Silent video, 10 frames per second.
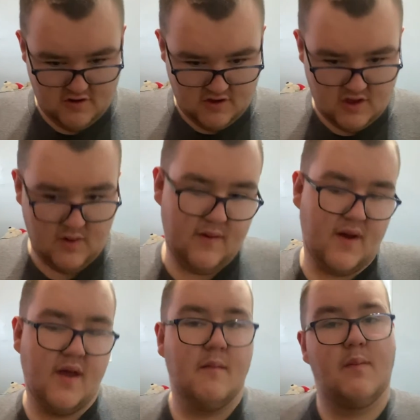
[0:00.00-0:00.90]
So
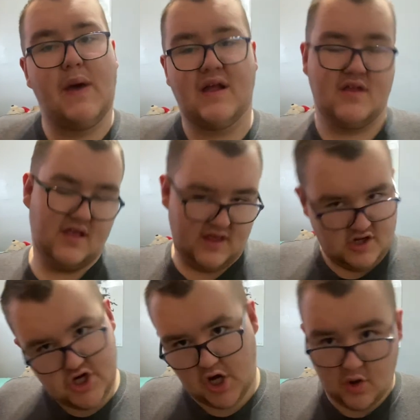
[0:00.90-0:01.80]
anyway, back to the
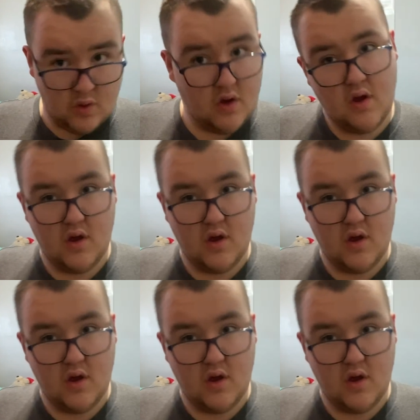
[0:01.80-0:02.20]
show.